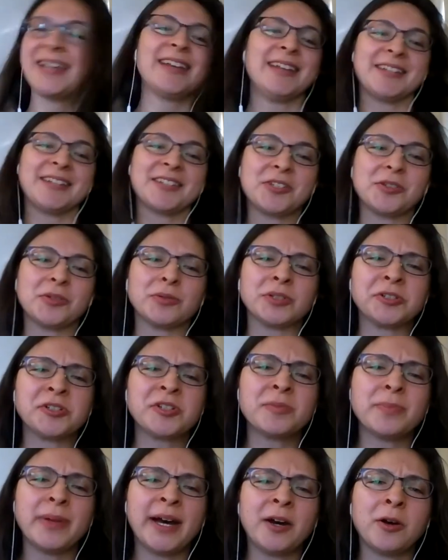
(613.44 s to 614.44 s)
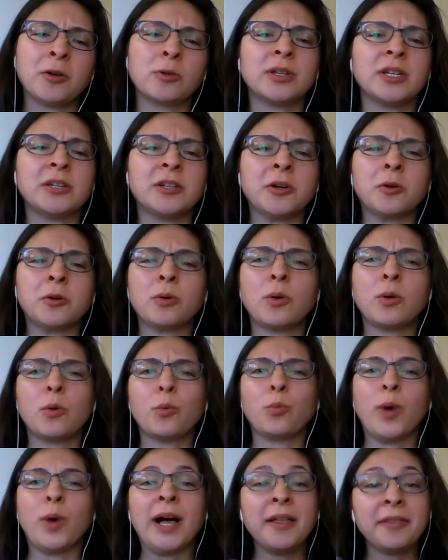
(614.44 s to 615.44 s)
to learn about, you know,
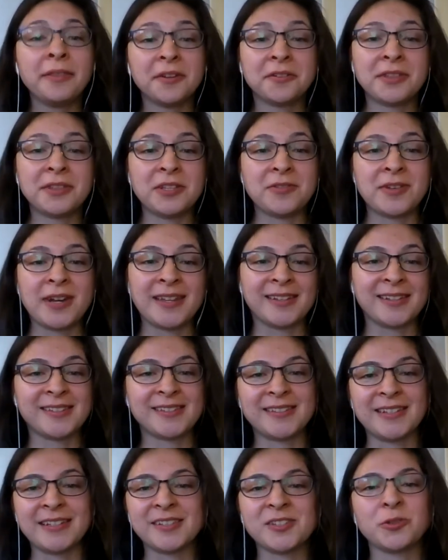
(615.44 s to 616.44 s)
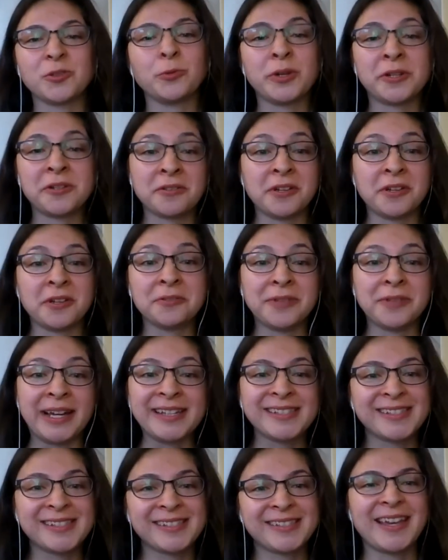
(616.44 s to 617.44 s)
while they're in the United States, what are their
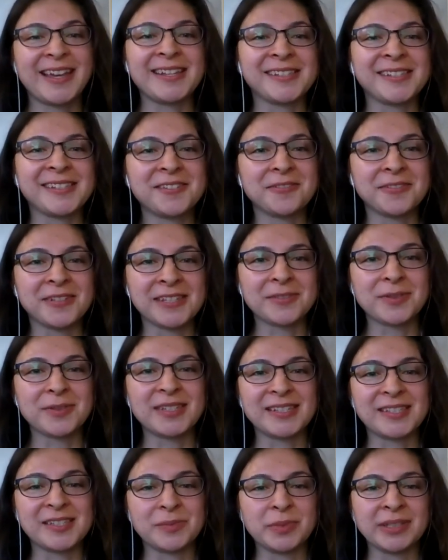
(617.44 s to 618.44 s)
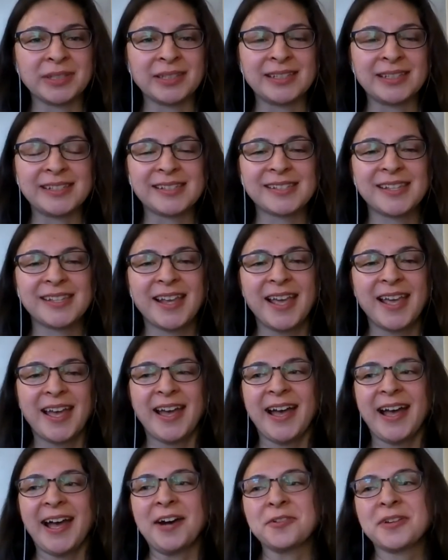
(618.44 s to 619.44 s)
rights as students with disabilities?
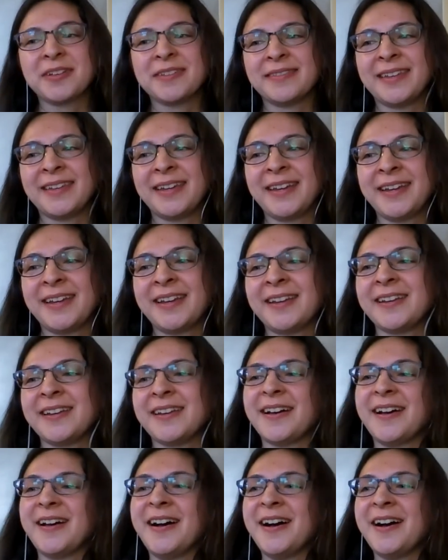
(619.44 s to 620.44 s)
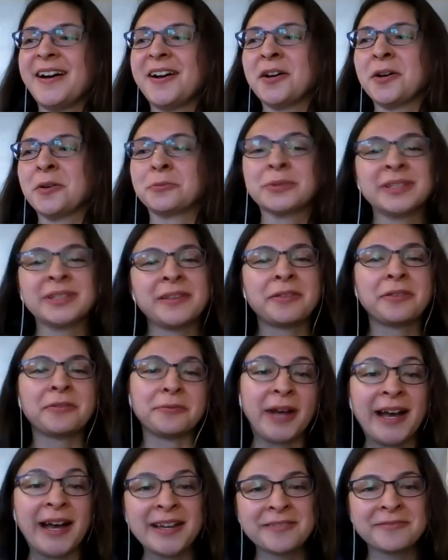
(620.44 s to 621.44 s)
How can they really
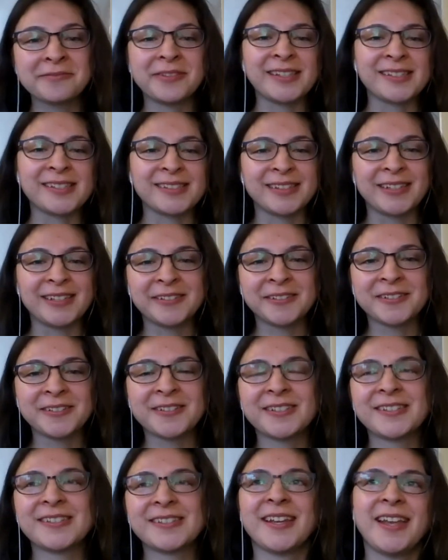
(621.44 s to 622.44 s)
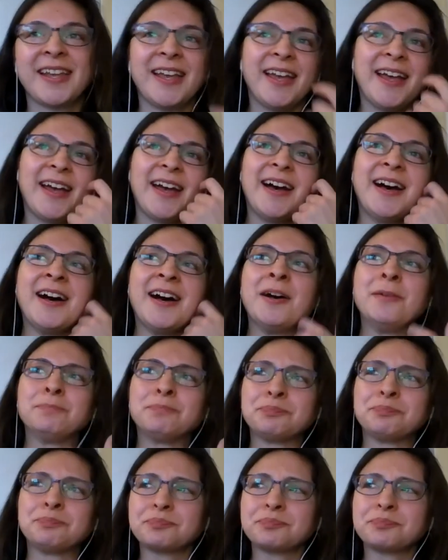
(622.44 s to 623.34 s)
thrive as leaders? And